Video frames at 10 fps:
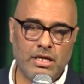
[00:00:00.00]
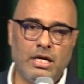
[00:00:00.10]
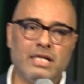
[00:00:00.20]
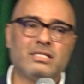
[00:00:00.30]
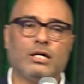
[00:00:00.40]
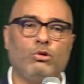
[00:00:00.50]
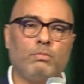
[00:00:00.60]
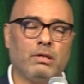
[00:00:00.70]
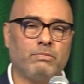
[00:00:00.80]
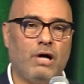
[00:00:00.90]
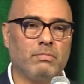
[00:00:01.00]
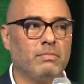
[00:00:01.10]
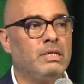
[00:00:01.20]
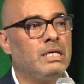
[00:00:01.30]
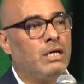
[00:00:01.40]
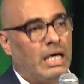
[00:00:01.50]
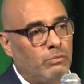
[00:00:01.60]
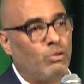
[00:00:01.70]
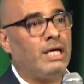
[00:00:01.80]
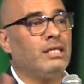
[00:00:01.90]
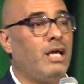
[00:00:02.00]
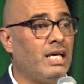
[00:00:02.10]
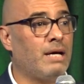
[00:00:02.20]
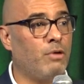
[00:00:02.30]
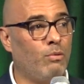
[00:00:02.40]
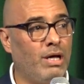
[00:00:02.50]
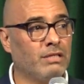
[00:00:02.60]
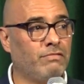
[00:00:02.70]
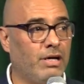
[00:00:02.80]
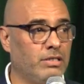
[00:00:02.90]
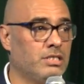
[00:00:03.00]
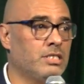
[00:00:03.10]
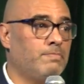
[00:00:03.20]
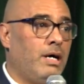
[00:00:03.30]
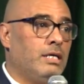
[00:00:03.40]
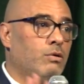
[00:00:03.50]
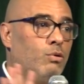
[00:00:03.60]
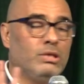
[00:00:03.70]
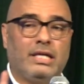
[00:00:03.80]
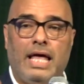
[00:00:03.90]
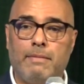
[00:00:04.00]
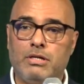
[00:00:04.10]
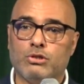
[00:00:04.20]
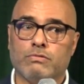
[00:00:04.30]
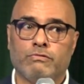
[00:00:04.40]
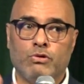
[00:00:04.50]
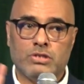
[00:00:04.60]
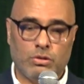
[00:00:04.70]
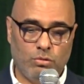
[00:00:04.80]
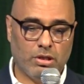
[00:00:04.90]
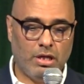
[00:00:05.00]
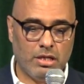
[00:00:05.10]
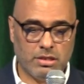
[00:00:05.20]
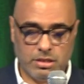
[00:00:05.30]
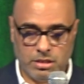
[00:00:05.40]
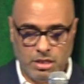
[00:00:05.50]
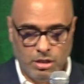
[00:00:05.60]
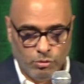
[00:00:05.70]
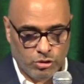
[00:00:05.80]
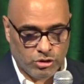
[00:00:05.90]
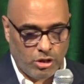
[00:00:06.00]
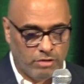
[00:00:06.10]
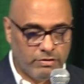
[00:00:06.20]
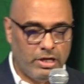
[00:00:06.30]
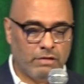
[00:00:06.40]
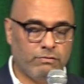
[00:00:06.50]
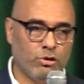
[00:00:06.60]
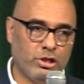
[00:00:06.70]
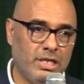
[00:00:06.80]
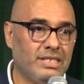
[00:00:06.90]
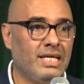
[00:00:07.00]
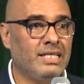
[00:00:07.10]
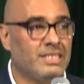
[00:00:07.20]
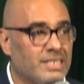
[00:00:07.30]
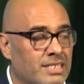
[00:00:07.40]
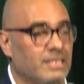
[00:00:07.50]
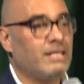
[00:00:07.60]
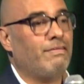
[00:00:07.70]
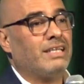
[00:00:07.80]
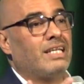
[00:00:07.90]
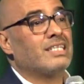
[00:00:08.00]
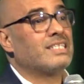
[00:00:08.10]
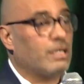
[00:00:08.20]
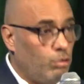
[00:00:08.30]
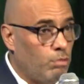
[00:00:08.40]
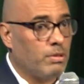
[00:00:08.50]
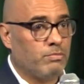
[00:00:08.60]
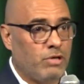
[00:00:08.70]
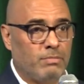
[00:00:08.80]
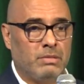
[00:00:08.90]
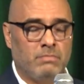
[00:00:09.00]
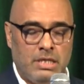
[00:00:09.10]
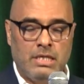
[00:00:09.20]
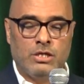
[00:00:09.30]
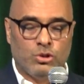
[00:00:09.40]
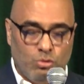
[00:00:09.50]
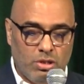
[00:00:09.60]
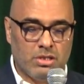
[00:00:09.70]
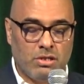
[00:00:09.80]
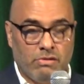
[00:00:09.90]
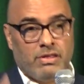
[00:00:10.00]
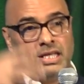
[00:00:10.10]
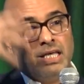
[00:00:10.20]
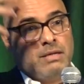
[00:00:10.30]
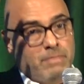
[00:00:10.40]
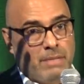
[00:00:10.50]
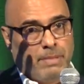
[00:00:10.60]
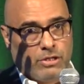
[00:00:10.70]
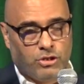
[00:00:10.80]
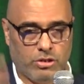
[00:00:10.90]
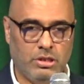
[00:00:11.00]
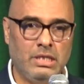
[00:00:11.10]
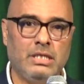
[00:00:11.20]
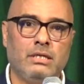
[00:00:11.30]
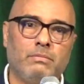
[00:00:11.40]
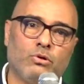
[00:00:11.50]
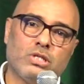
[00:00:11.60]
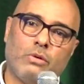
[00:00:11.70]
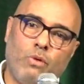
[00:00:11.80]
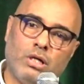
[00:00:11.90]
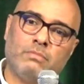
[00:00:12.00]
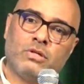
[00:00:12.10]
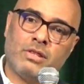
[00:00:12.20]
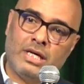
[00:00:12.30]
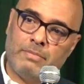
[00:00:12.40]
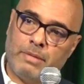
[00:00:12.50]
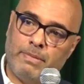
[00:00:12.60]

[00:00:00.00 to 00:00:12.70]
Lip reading: It's a global problem. And what I like about wildfire, despite all the damage, of course, and all the losses, which are very unfortunate, it's the fact that it's a global problem. Students are thinking big picture, because I want them to think big